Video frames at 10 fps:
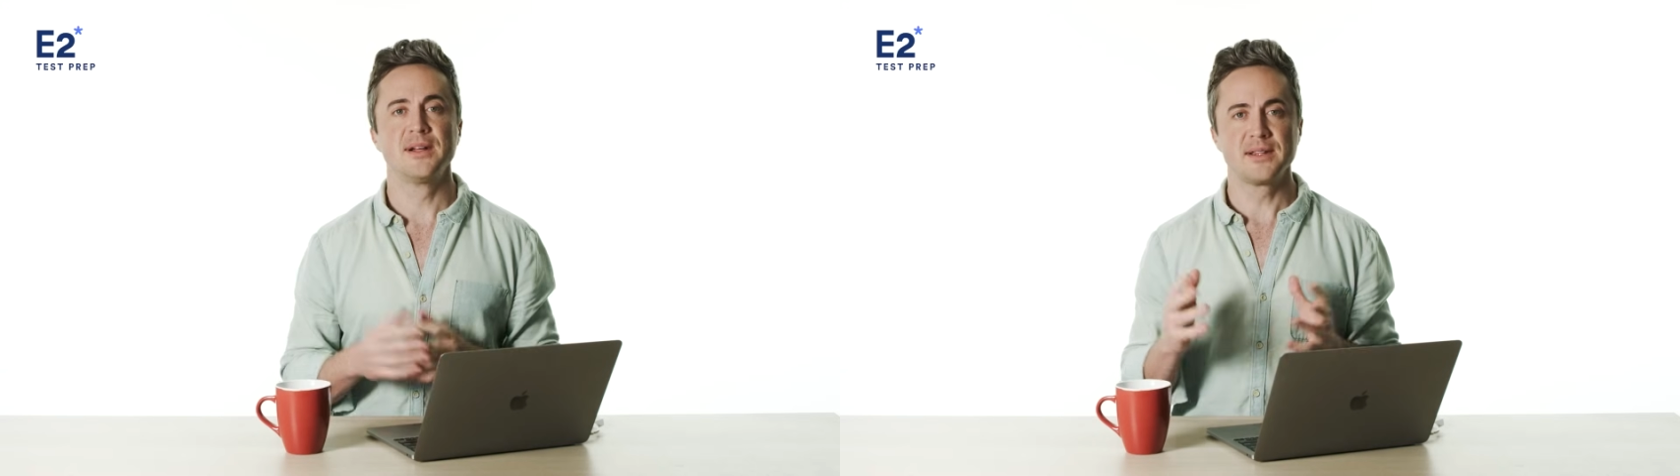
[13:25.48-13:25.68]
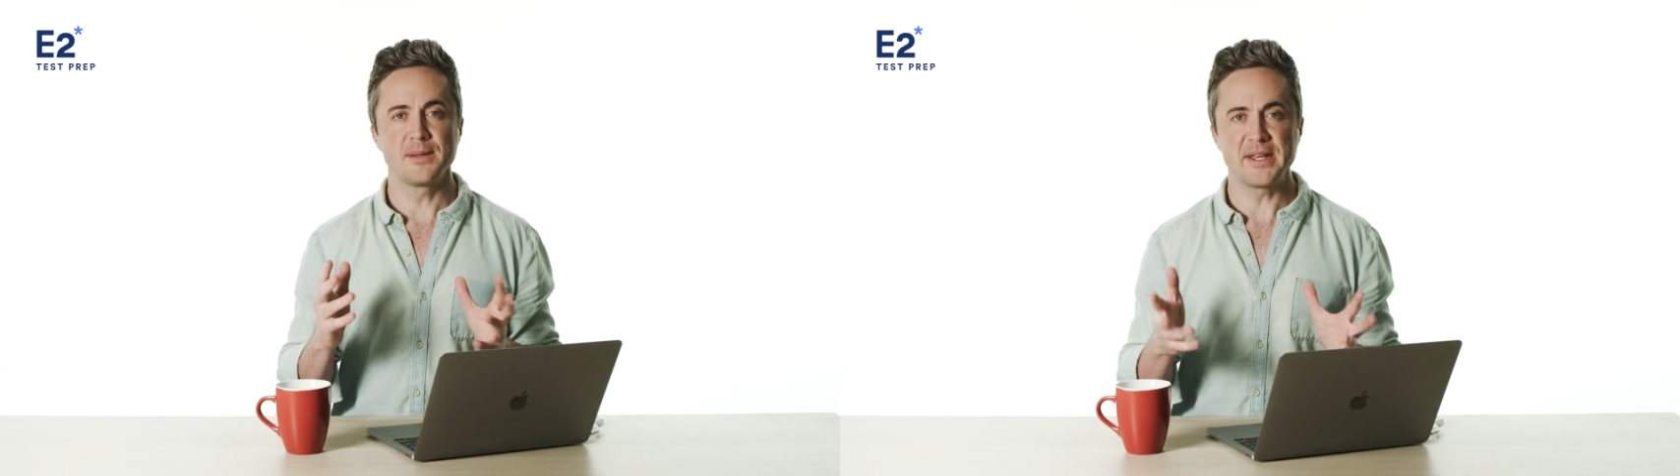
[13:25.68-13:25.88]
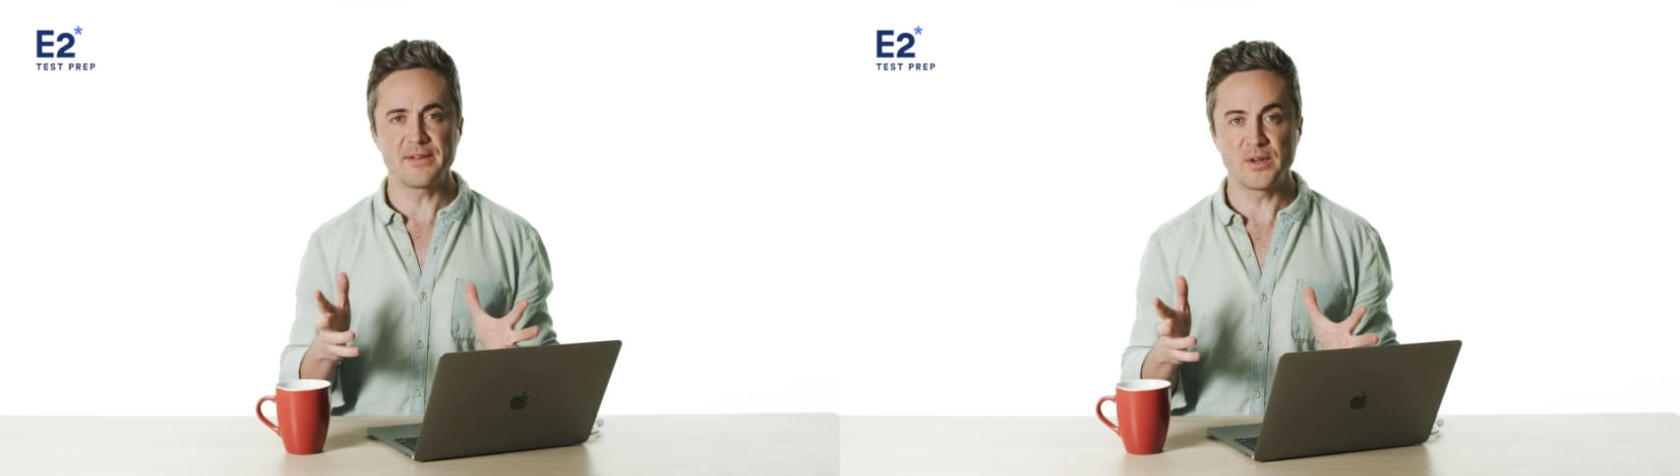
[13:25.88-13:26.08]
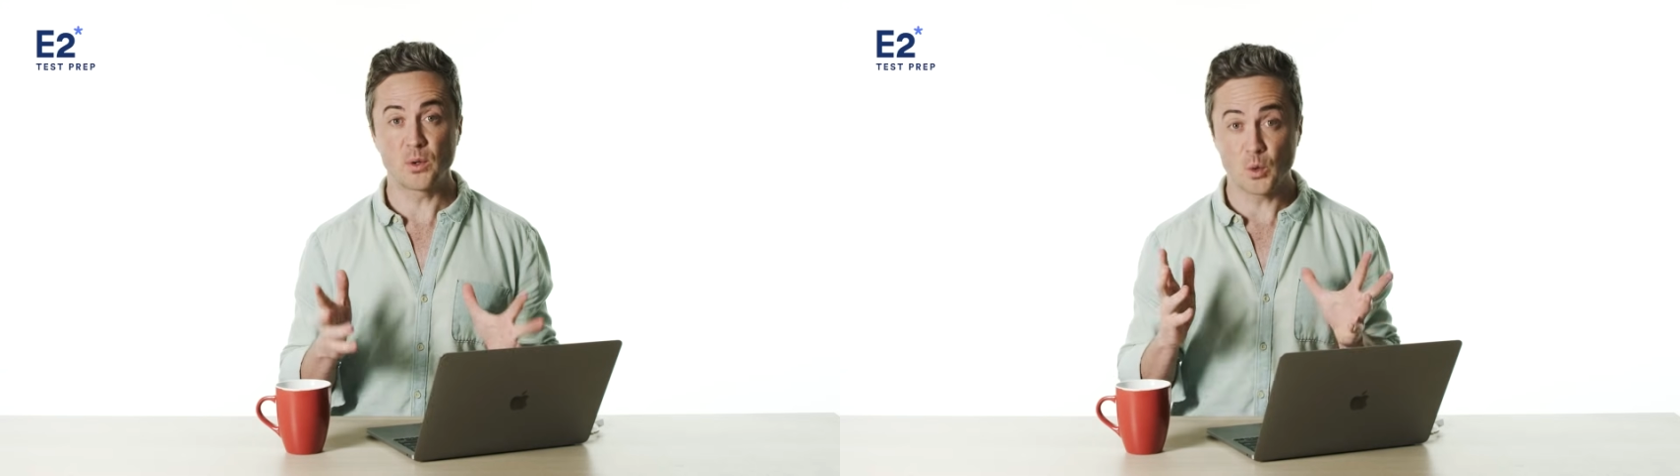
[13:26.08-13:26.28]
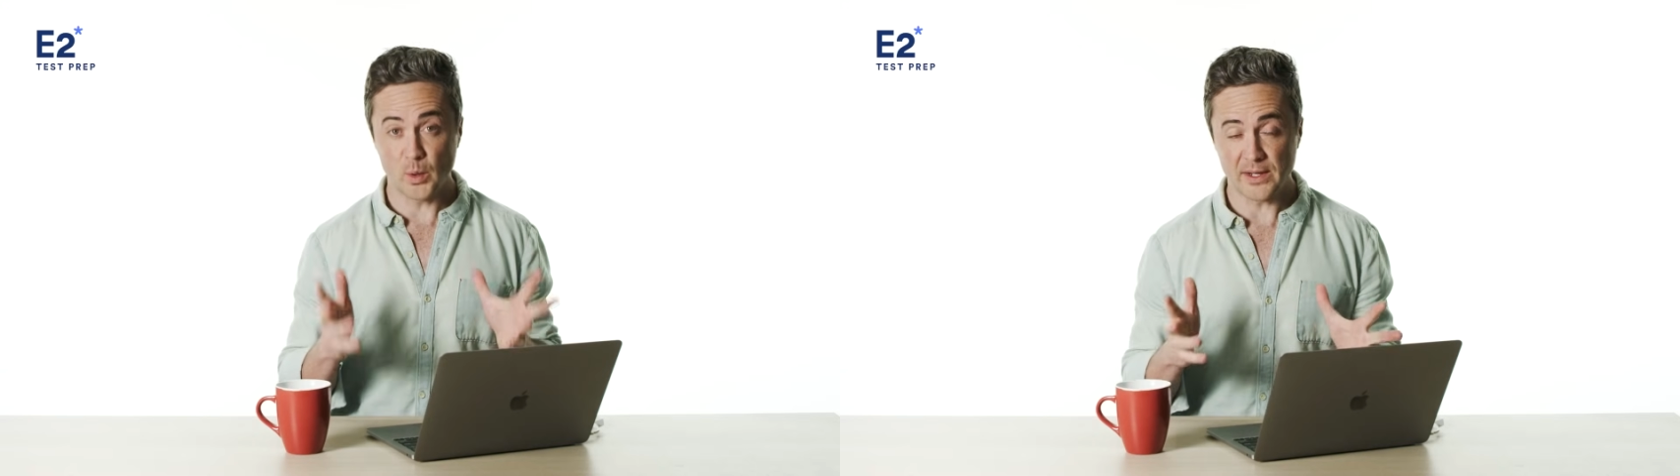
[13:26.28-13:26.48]
Let me give you a
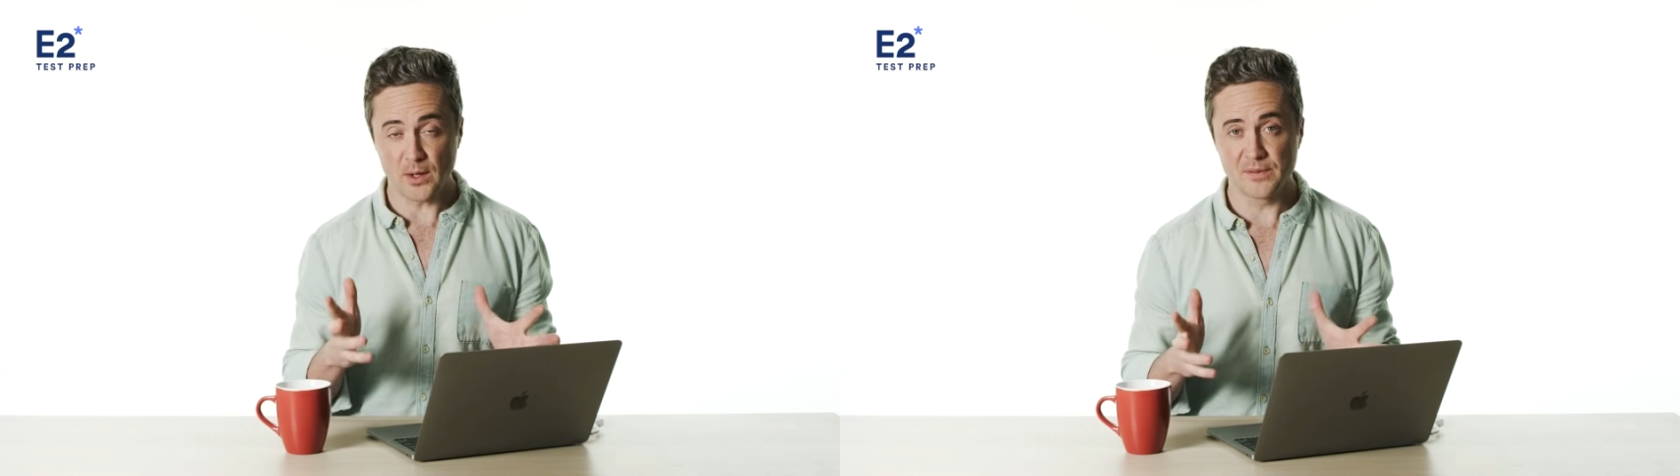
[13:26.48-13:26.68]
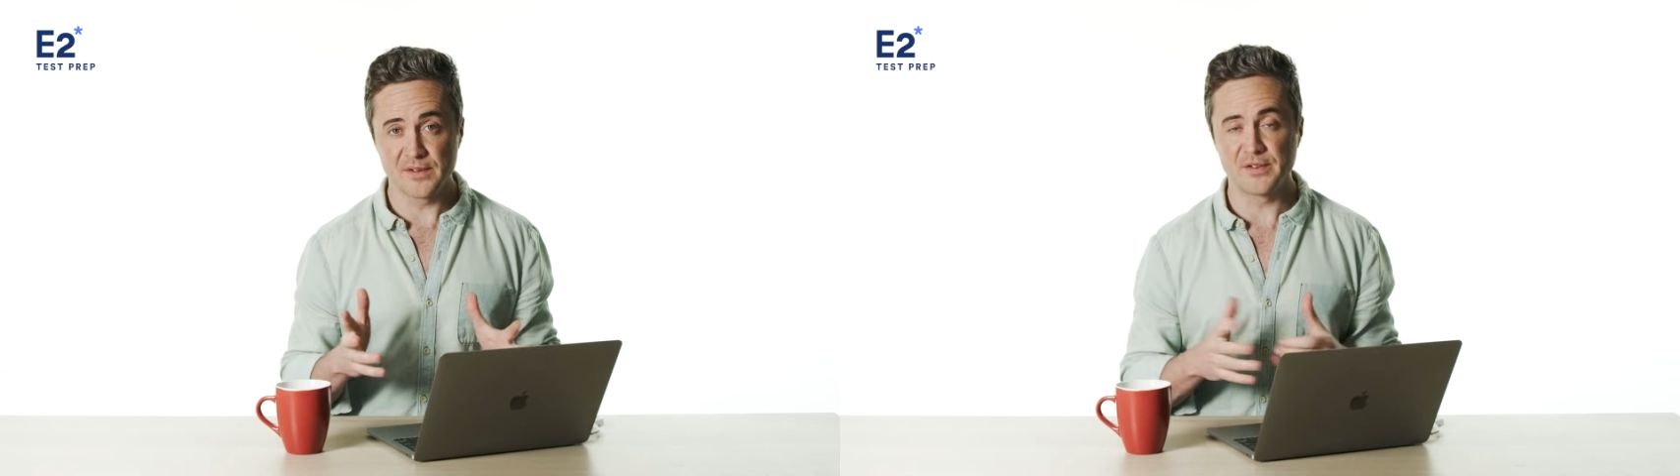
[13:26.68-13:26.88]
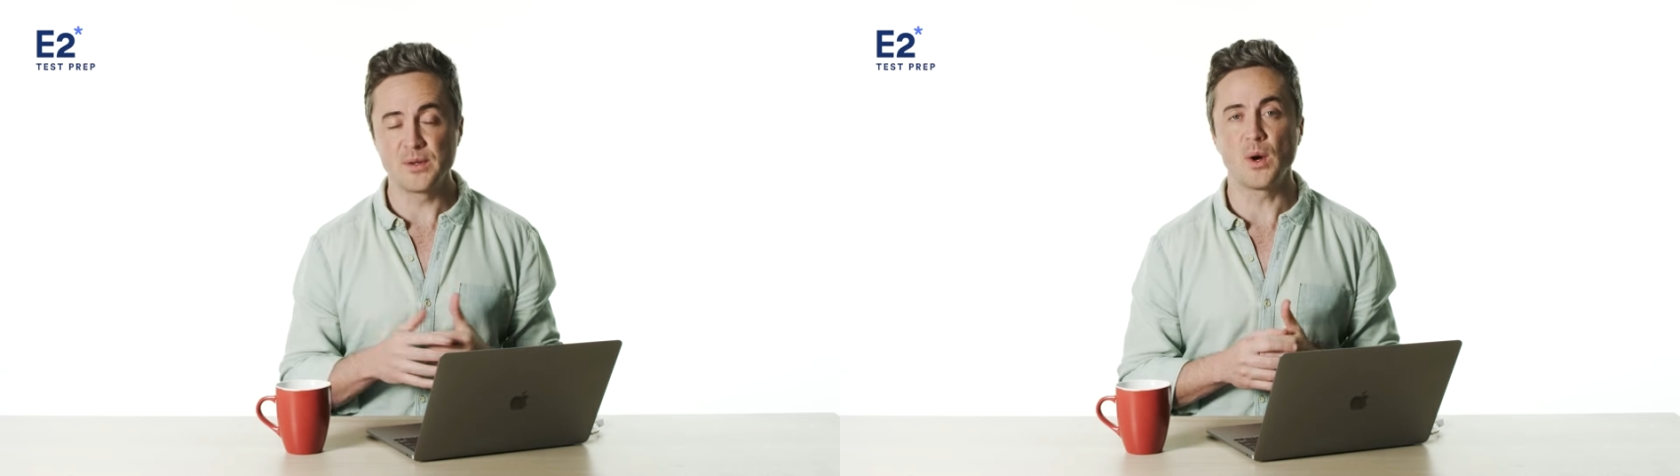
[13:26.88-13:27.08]
quick overview